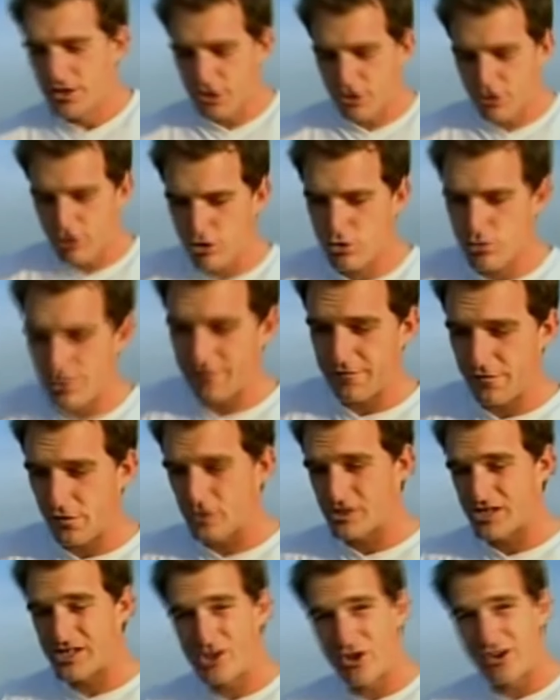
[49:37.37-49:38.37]
The crew were
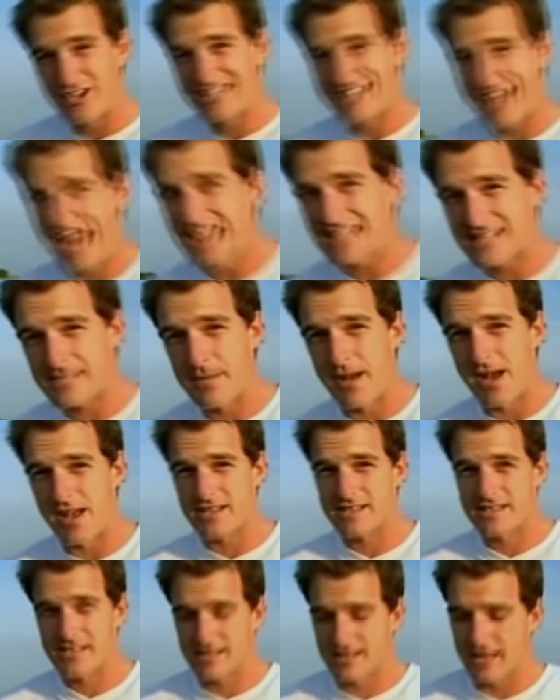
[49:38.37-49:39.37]
forced to don gas
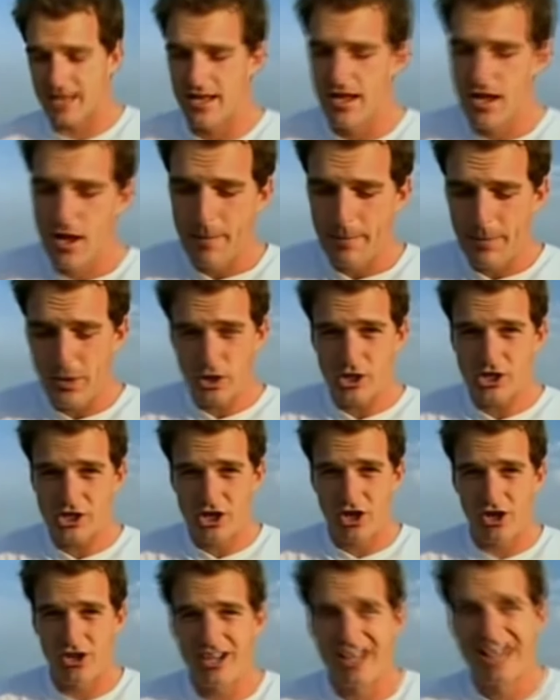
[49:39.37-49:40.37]
masks as they
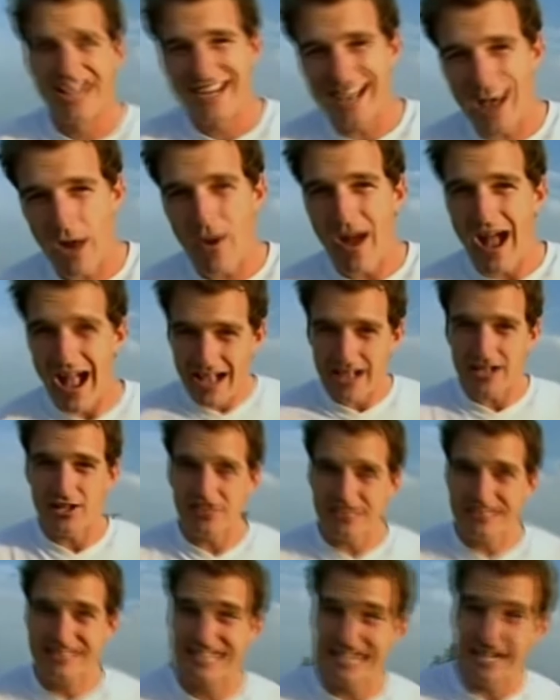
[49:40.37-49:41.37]
pushed on, now
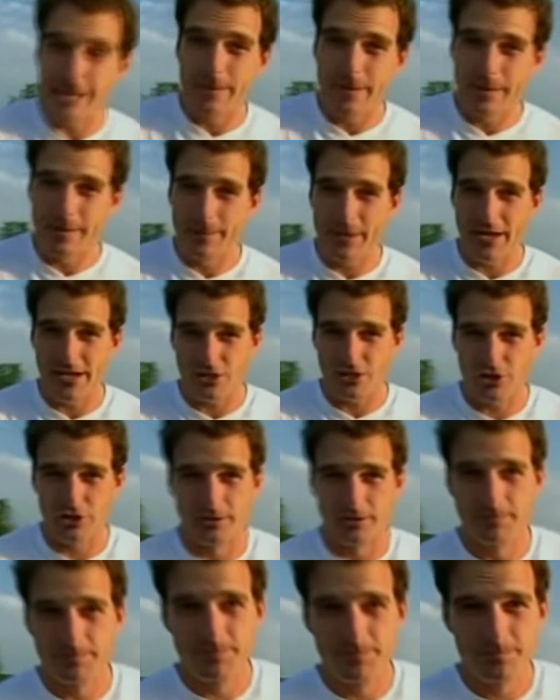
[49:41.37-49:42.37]
ankle deep in
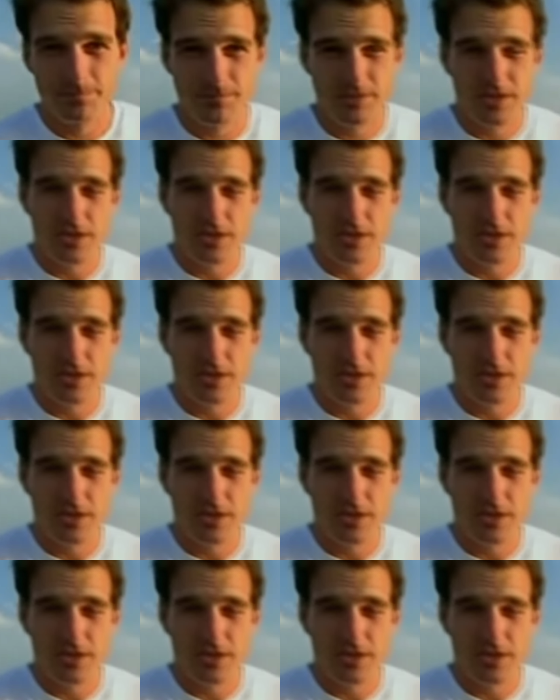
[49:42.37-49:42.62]
petrol.